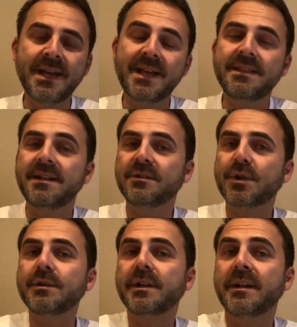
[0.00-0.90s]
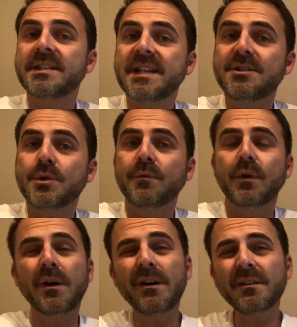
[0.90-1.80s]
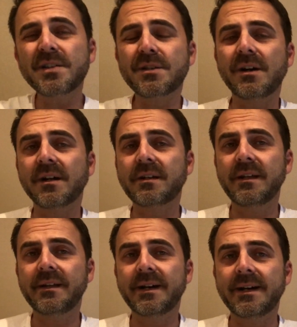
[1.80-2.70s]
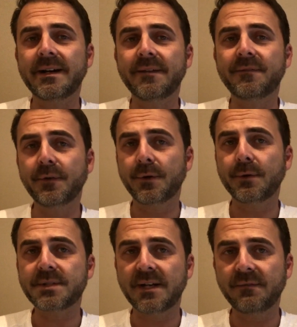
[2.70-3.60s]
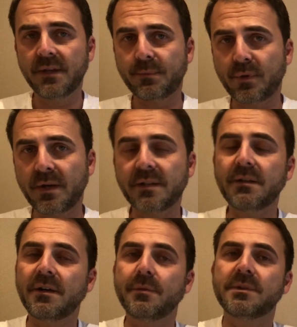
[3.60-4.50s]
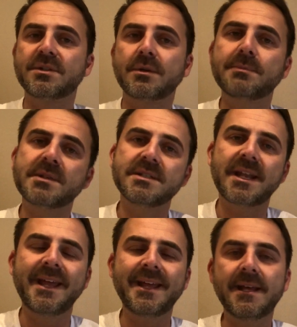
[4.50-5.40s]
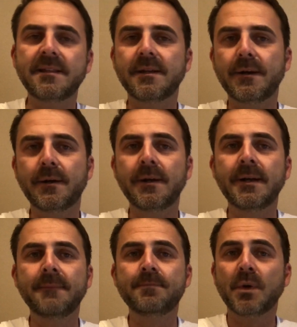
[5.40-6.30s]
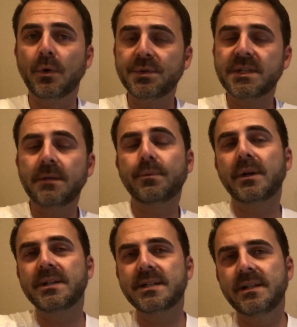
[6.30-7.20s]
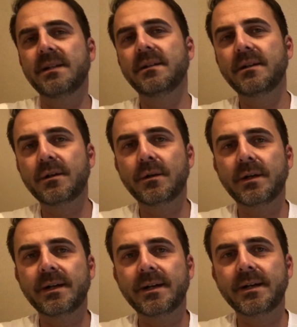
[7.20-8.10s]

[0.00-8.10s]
And then in turn, they're going to send you over all the stock photos of their product along with descriptions and their wholesale price and their